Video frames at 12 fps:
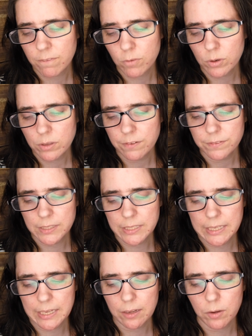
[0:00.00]
For the
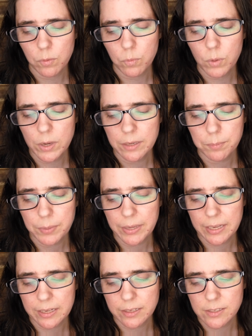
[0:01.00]
filling, 1
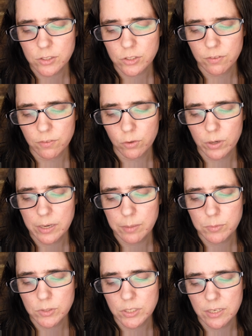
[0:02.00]
package of
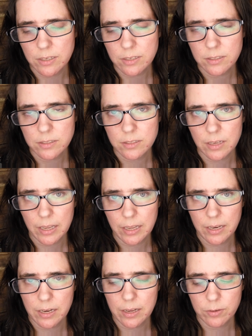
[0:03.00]
cream cheese,
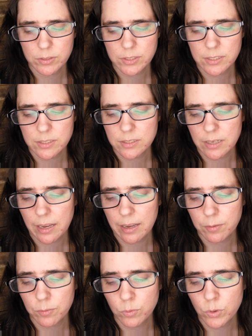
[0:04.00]
8 ounces,
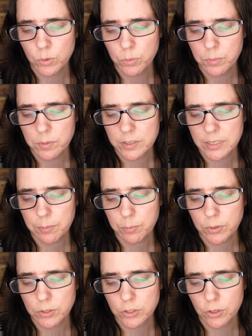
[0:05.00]
at room
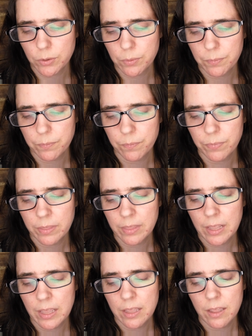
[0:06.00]
temperature,
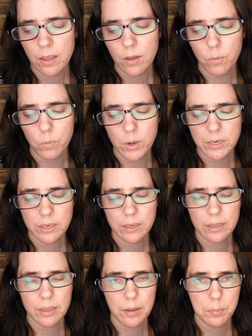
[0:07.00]
1
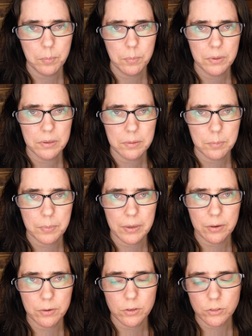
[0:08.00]
cup
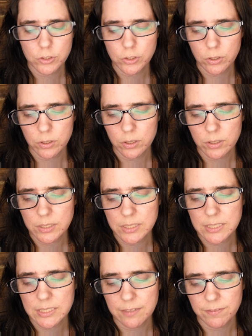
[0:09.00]
powdered sugar,
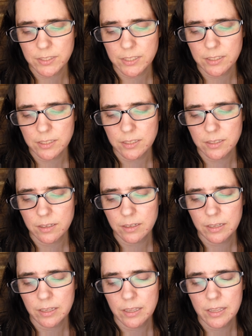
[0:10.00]
sifted,
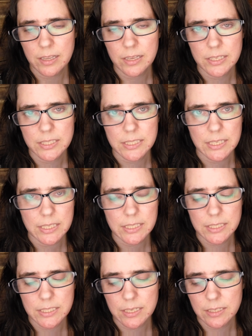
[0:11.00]

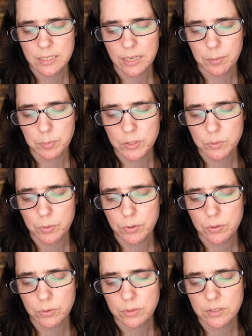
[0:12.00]
6
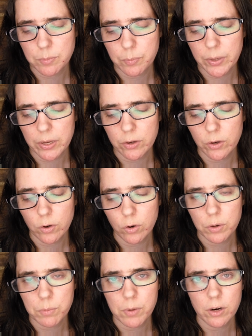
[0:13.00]
tablespoons butter
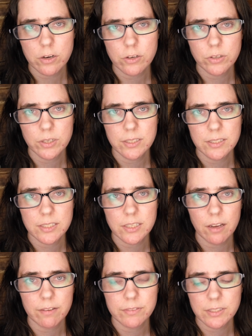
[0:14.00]
or margarine,
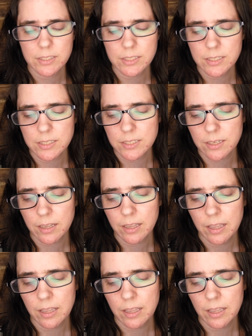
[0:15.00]
softened,